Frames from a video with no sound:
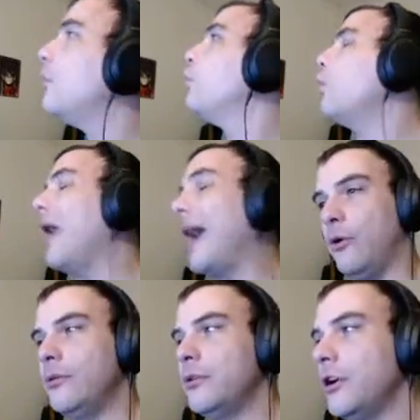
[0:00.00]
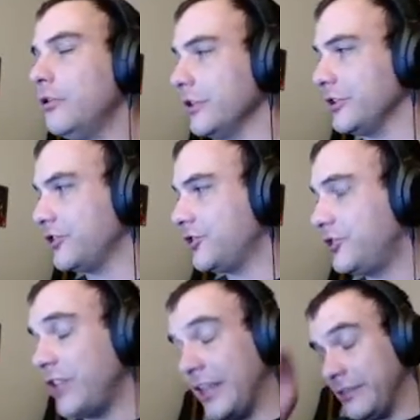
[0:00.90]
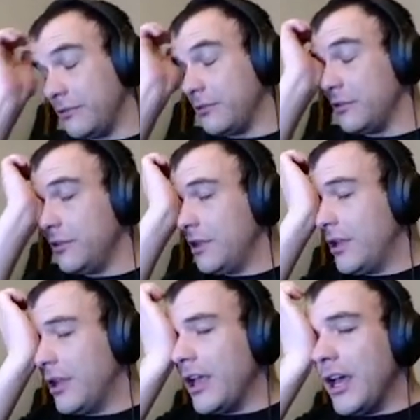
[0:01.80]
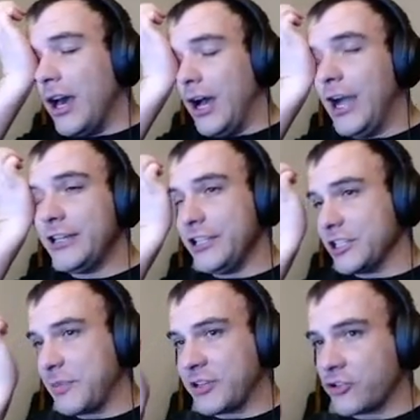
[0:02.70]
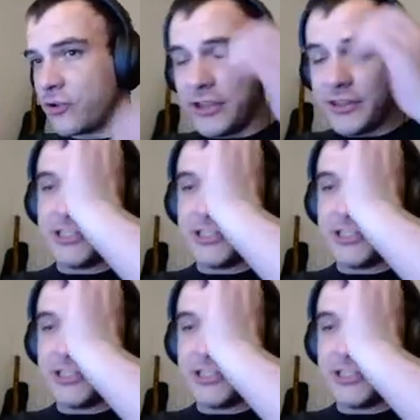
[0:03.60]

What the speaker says: Wow! Holy shit! I didn't expect to cry this